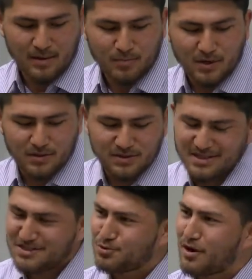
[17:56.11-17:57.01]
Because
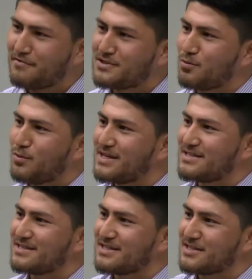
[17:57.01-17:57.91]
it drives a wedge
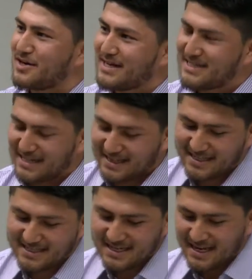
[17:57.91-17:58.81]
in society, and
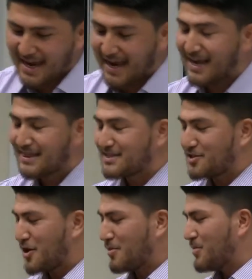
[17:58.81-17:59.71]
at the
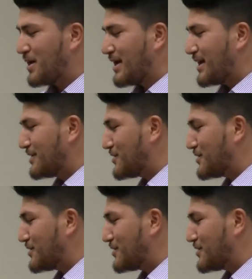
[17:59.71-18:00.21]
time, in